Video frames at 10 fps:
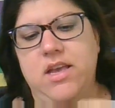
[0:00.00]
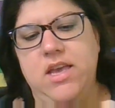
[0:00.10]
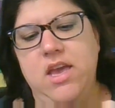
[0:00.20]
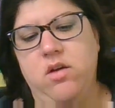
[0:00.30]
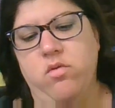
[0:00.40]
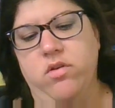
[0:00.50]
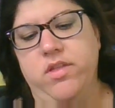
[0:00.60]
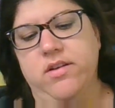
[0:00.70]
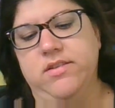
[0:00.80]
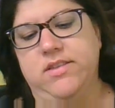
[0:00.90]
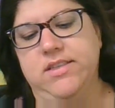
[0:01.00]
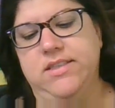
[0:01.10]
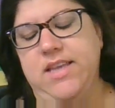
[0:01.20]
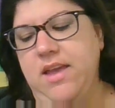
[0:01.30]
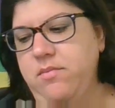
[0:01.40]
equal. There's the
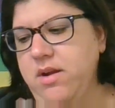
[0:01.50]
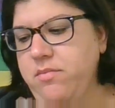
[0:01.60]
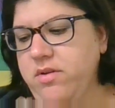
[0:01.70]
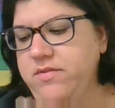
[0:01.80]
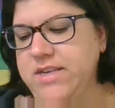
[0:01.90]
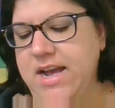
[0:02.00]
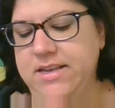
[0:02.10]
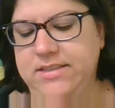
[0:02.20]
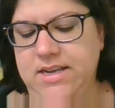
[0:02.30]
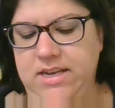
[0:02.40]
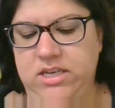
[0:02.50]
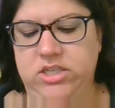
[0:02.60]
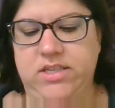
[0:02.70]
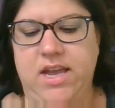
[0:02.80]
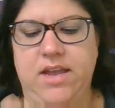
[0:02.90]
same number of dots on each
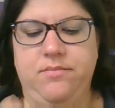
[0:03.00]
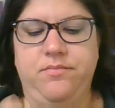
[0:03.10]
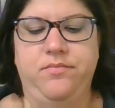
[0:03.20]
side.